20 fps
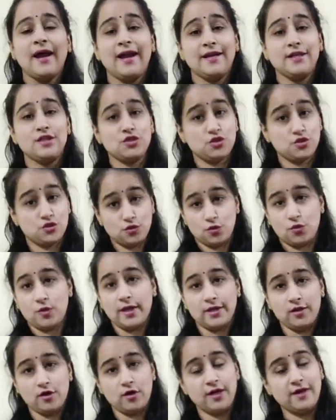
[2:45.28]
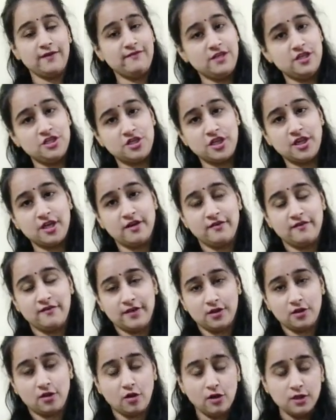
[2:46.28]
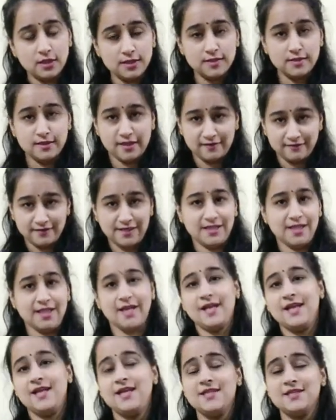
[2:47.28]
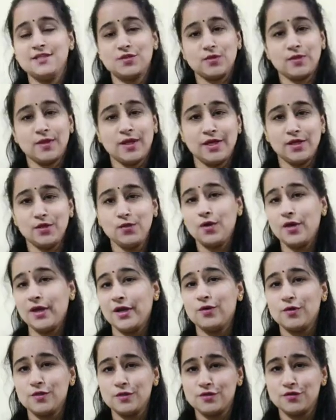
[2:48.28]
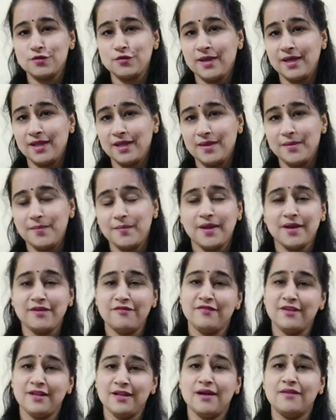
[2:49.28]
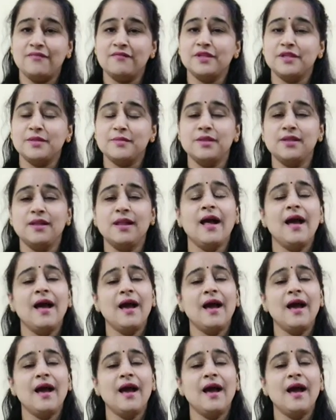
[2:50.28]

and so I thought I will share it with all the lovely ladies so that you can also wear them and feel comfortable